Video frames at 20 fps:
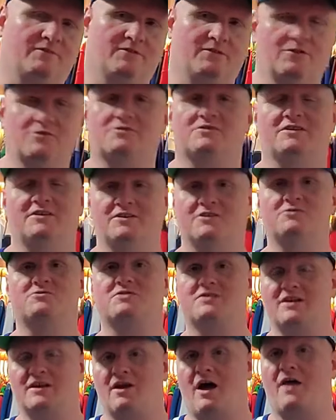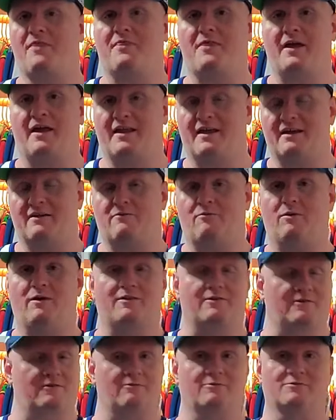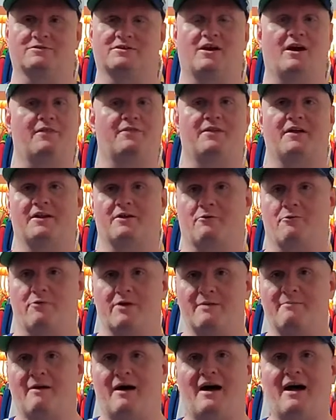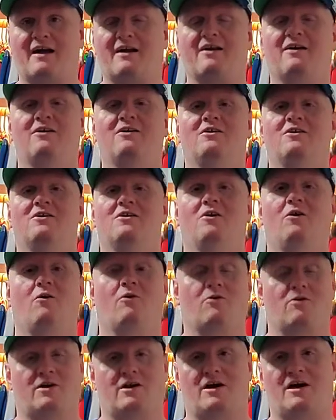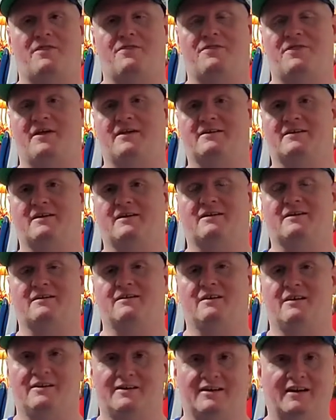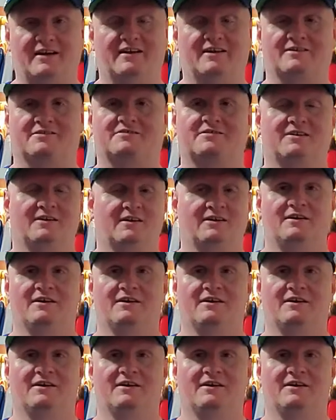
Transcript: you see you see an authentic, whether it was an authentic Reebok or an authentic Adidas,